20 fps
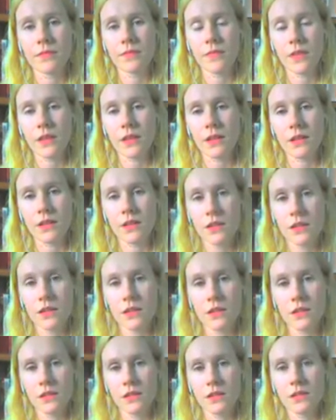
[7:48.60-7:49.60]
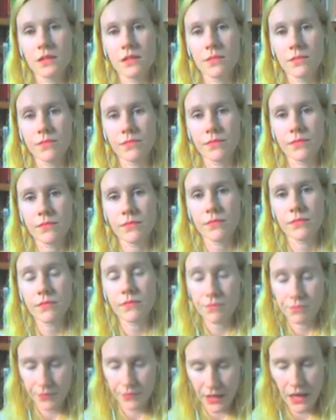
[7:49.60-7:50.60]

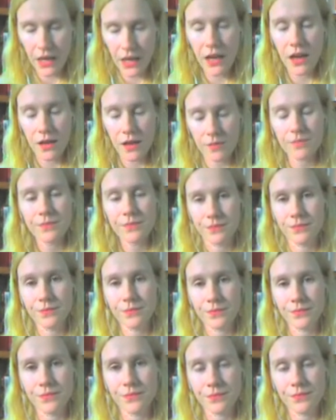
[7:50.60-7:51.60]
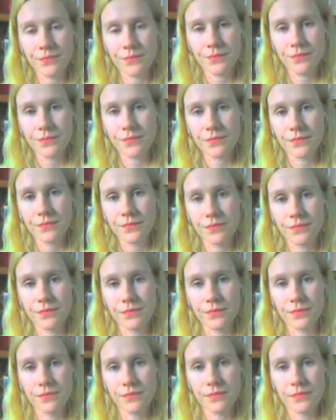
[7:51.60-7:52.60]

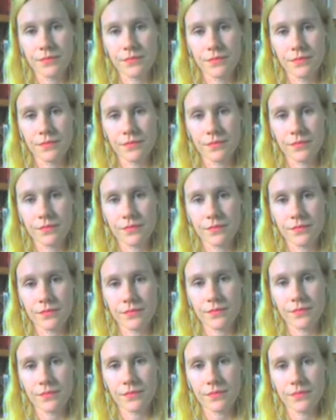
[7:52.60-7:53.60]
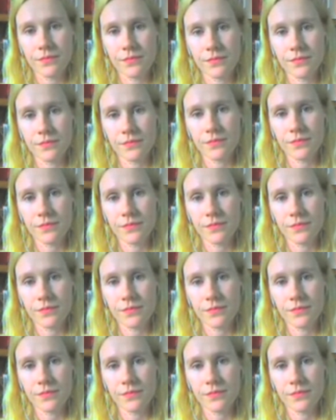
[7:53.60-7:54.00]
This person isn't speaking.